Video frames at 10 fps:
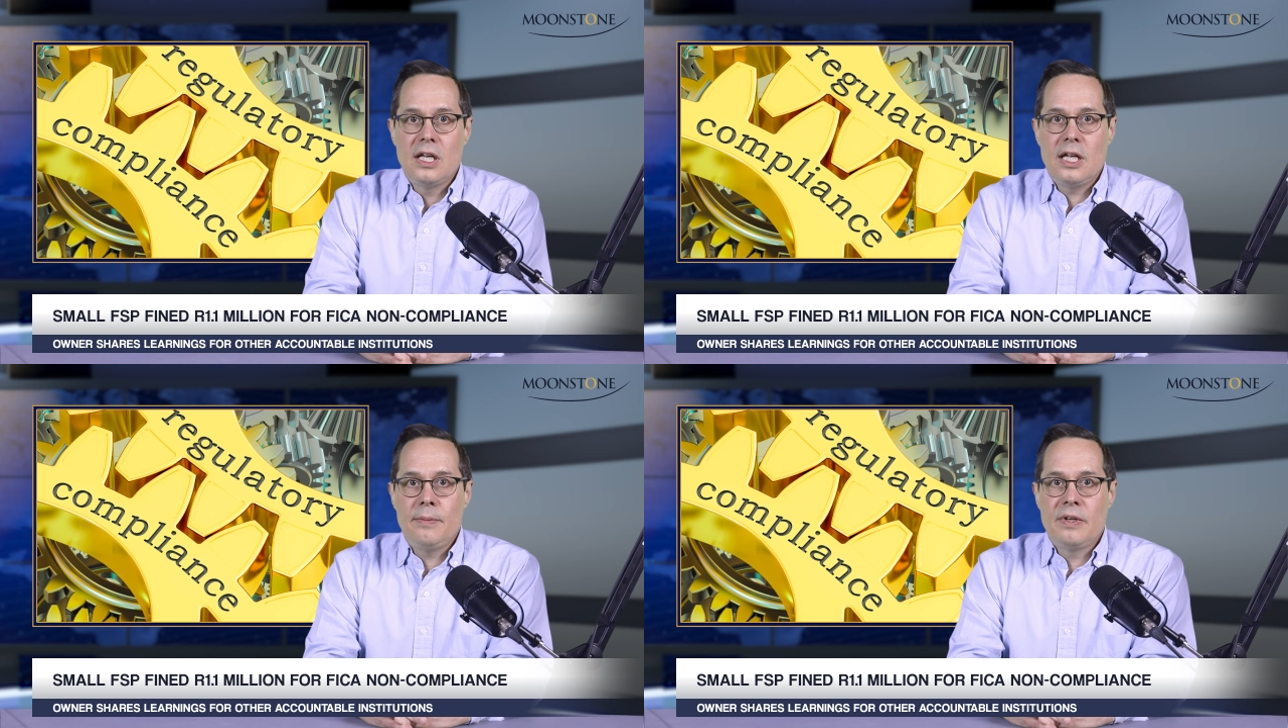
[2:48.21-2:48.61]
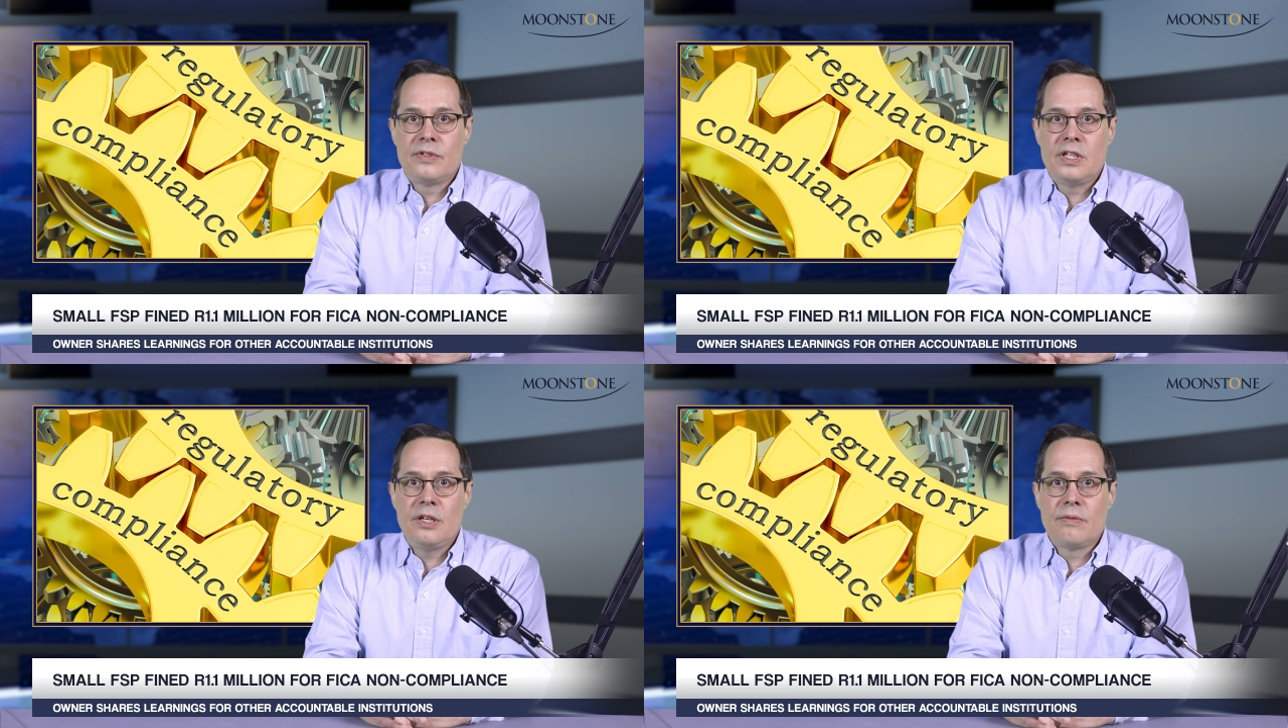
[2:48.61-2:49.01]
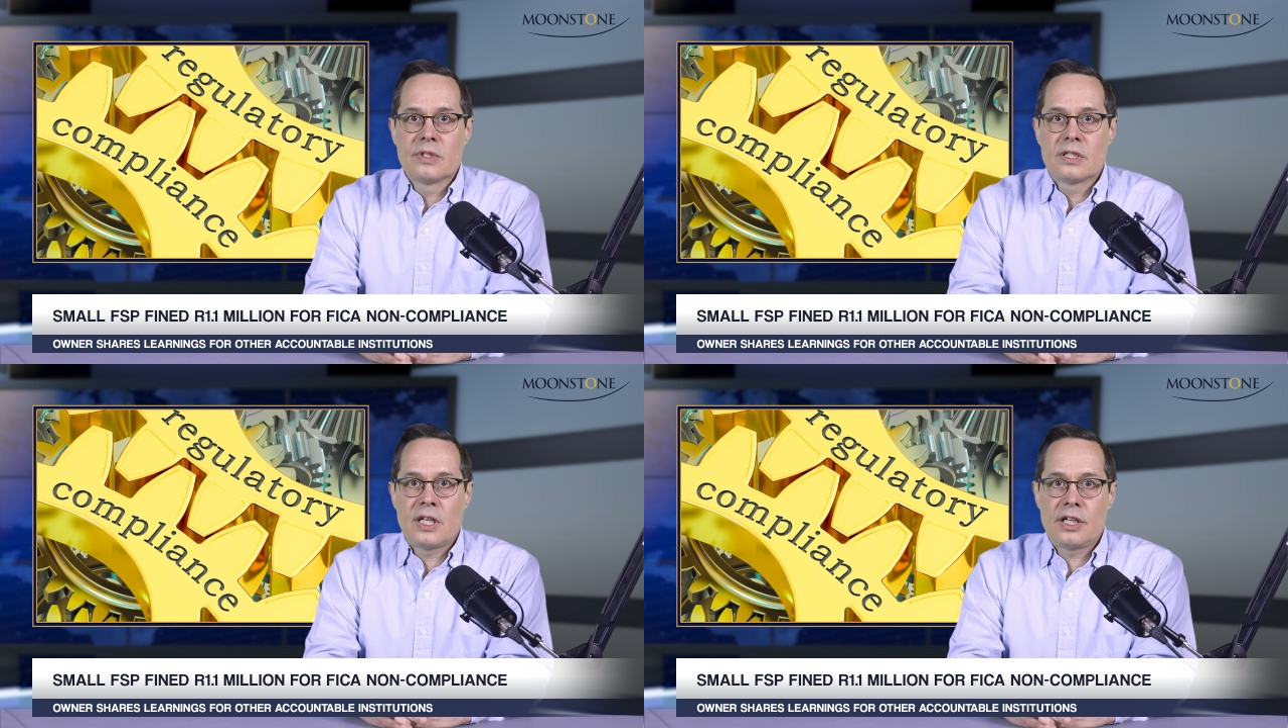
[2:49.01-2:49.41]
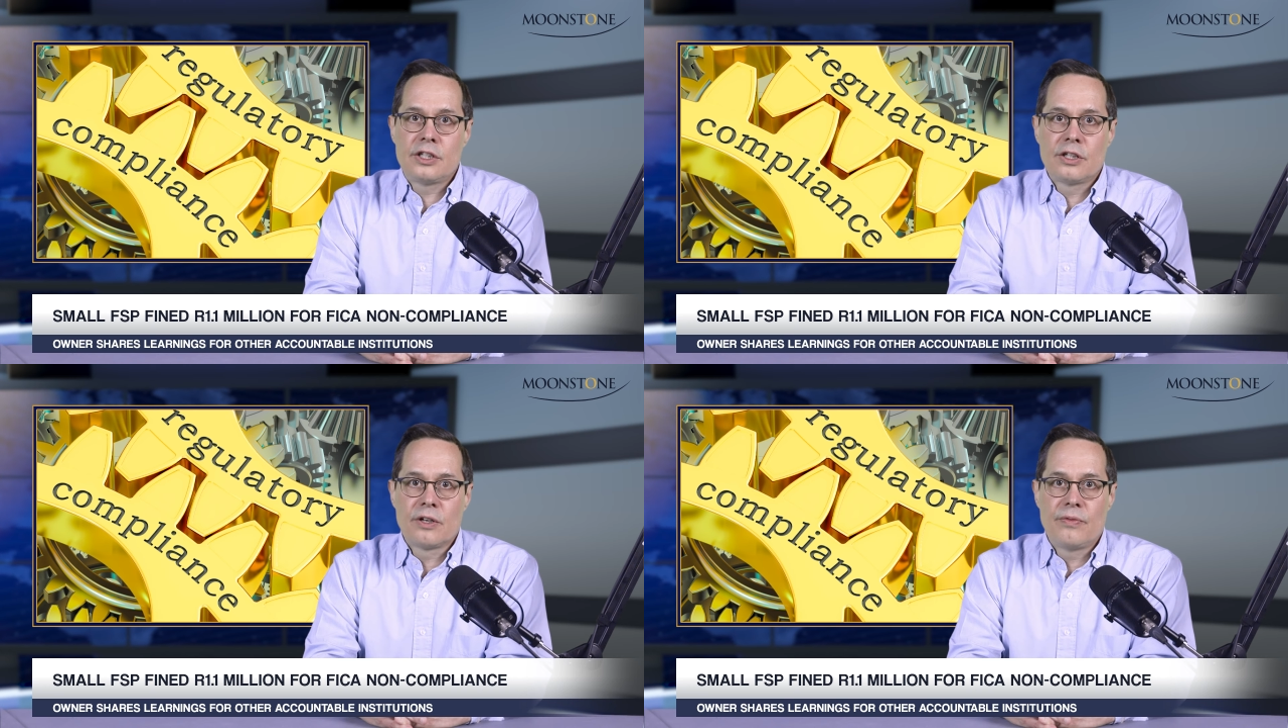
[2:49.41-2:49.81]
MFD was
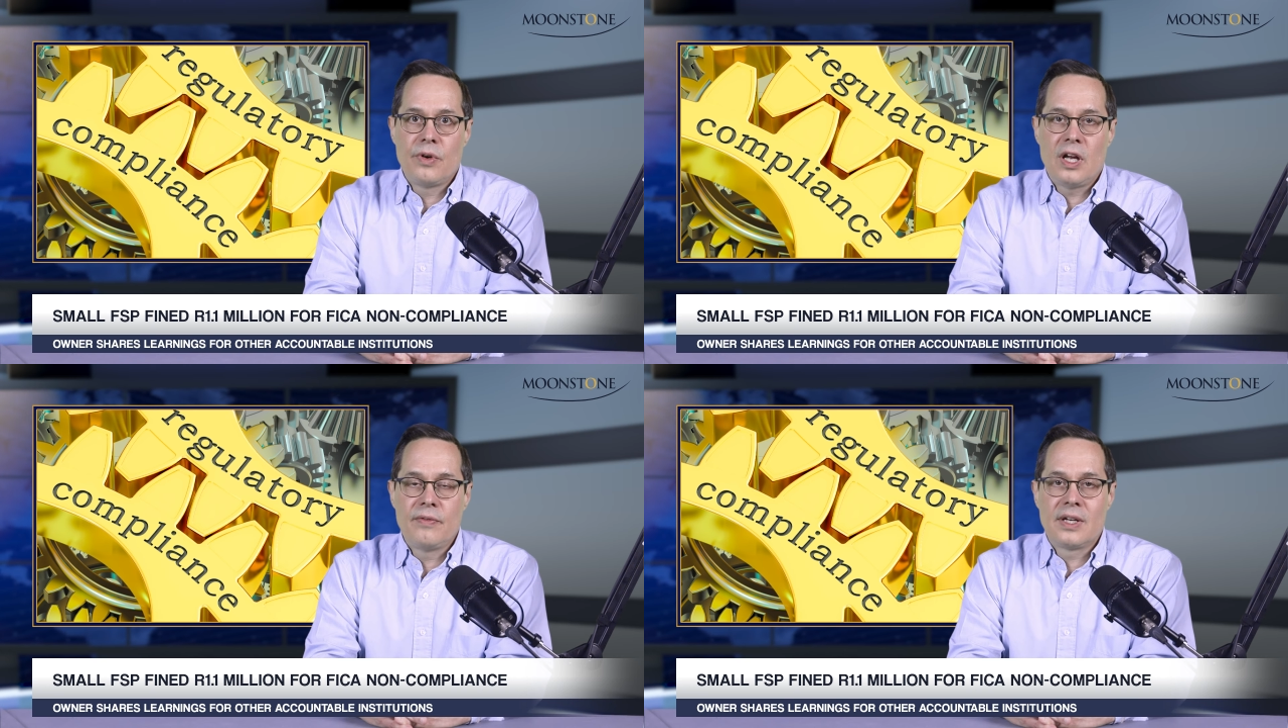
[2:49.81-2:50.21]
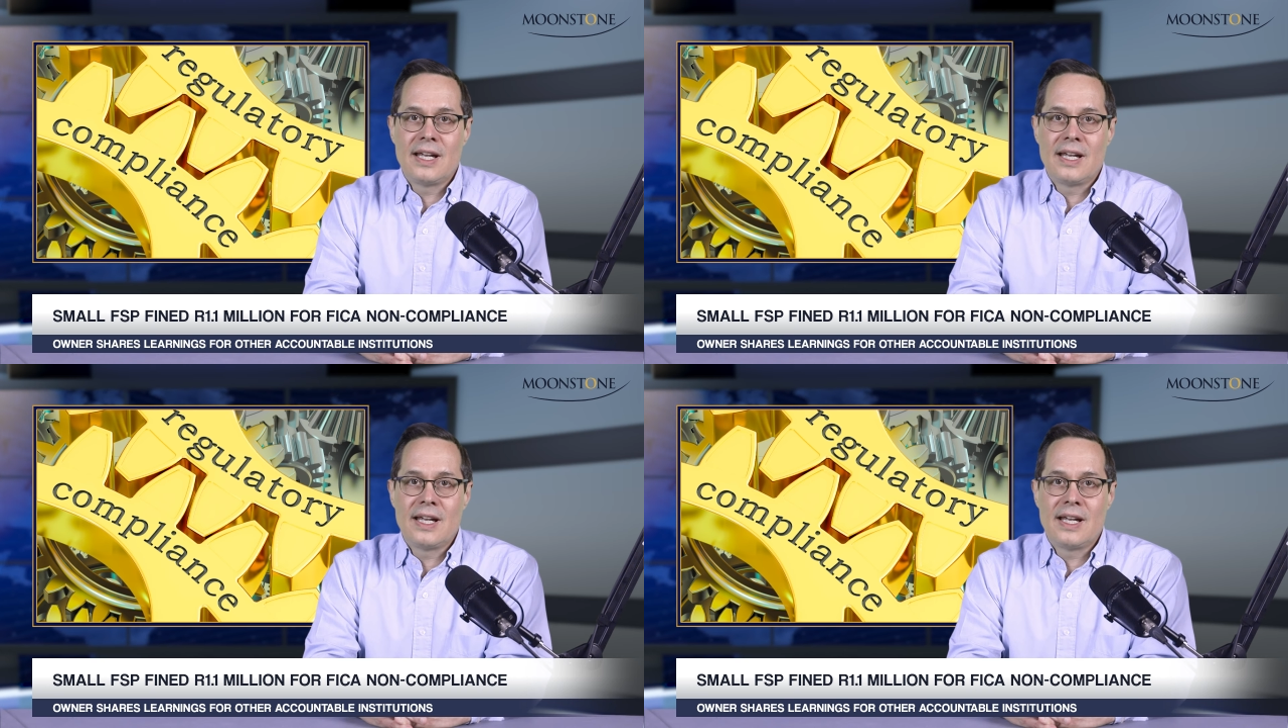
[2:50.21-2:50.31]
sanctioned for having